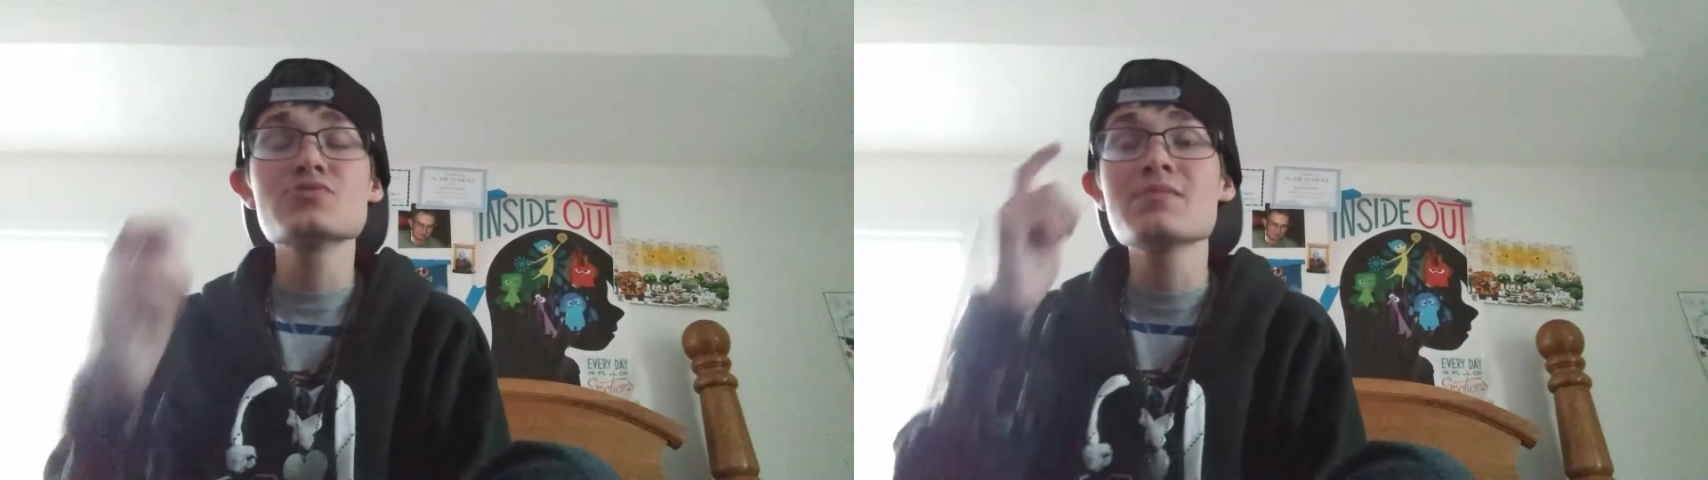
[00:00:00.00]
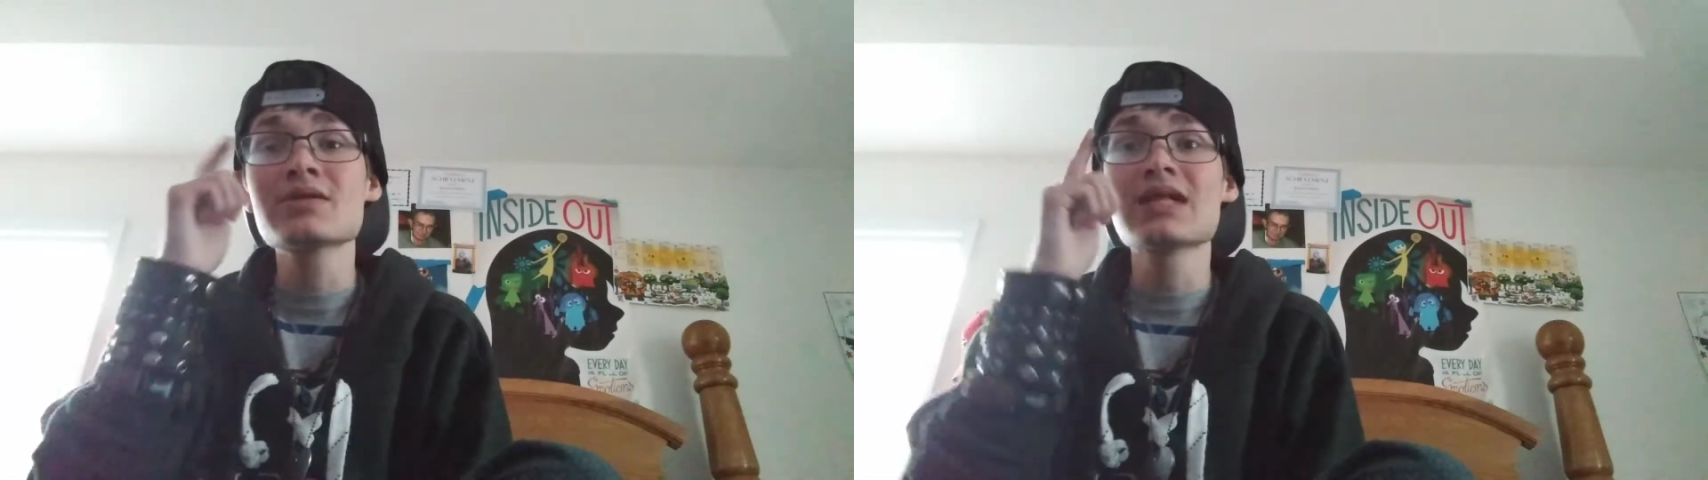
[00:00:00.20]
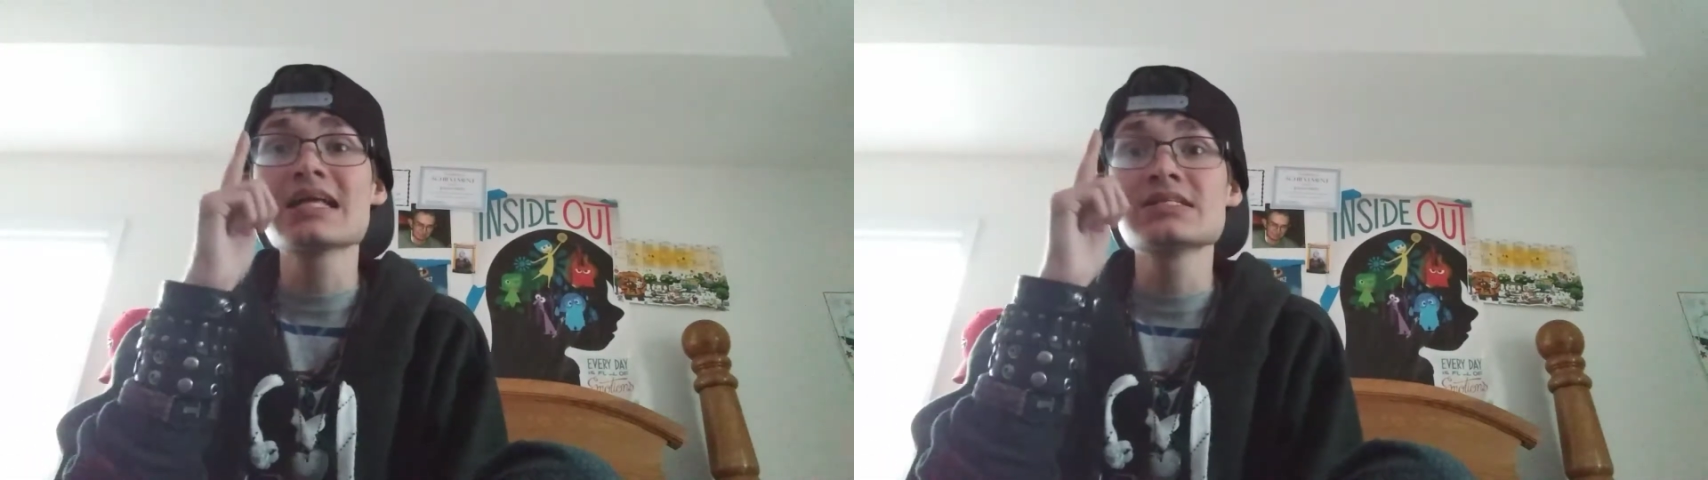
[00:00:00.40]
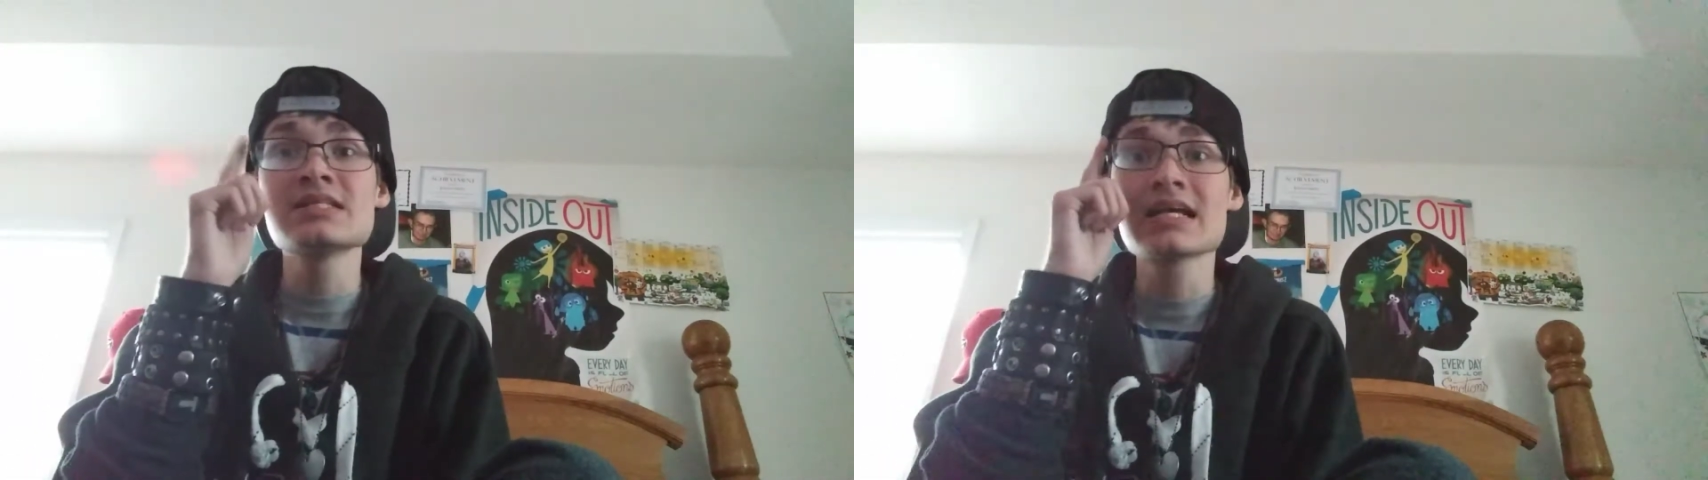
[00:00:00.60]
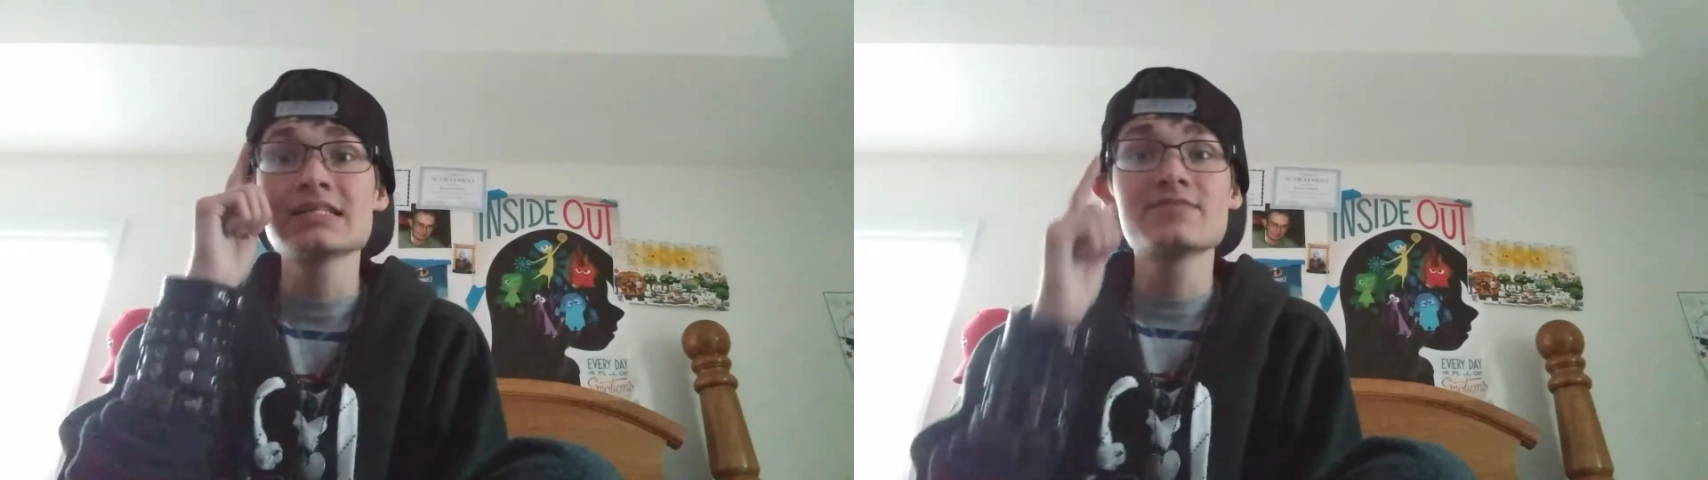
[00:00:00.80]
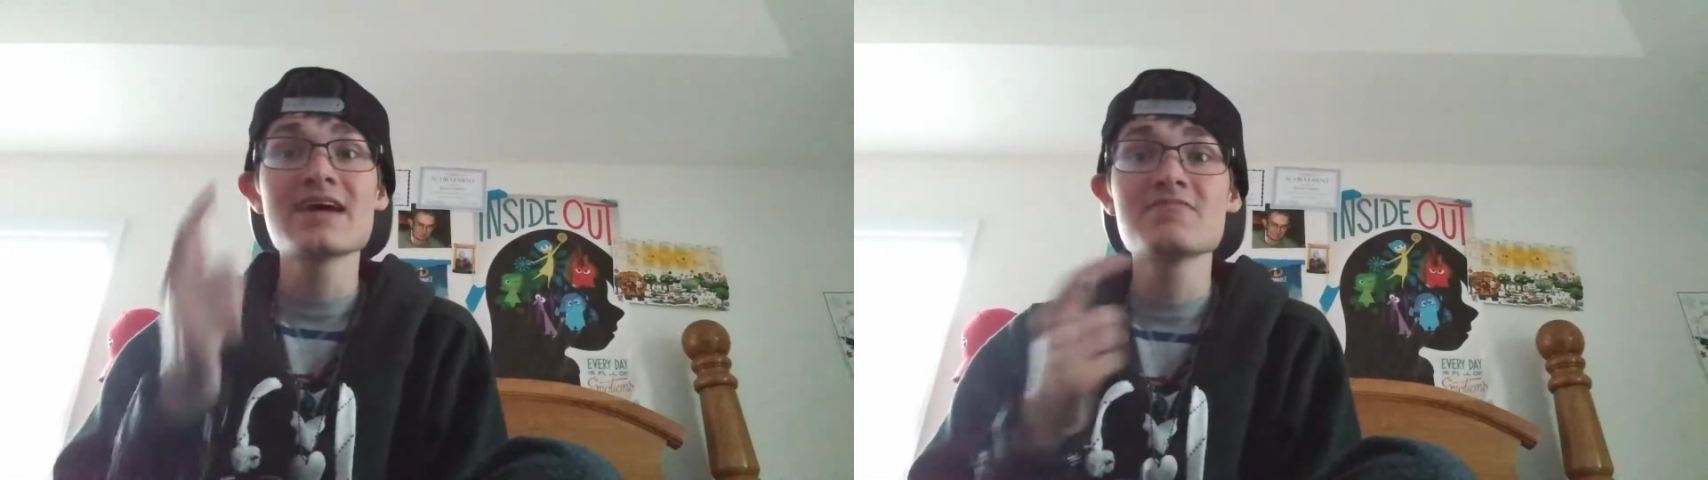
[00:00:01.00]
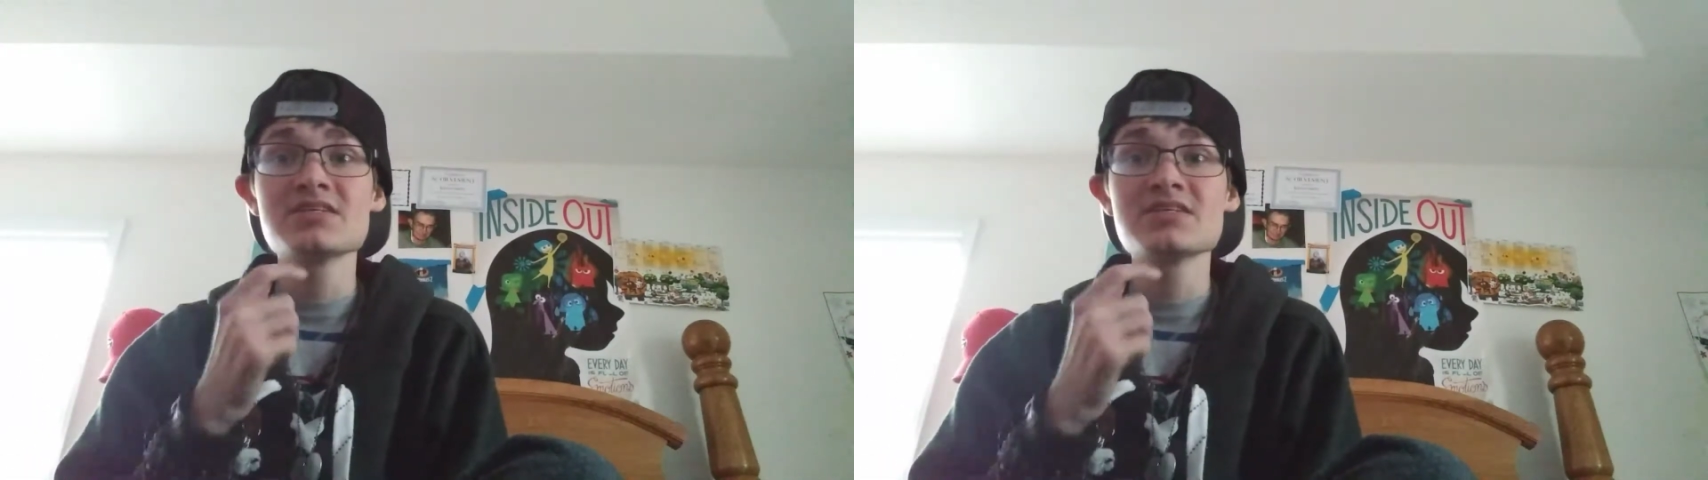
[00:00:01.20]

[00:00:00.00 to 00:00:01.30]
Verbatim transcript: to wet my glasses like five,